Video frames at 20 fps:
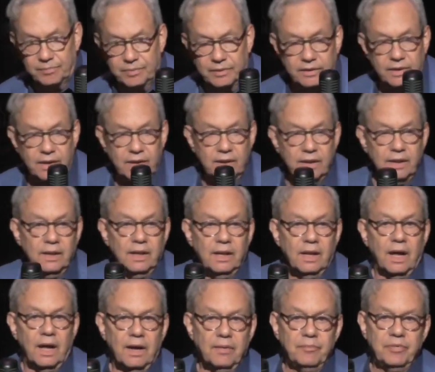But
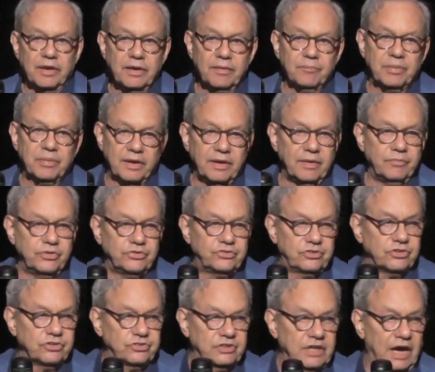it was
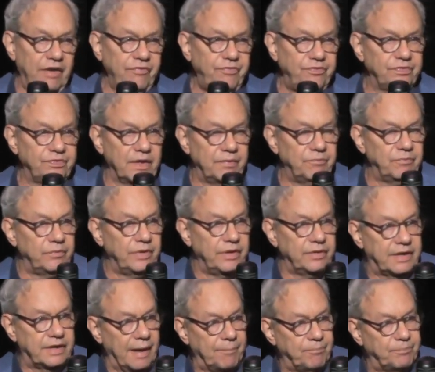just tough. We
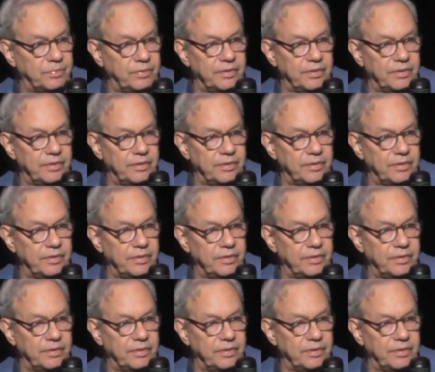kept.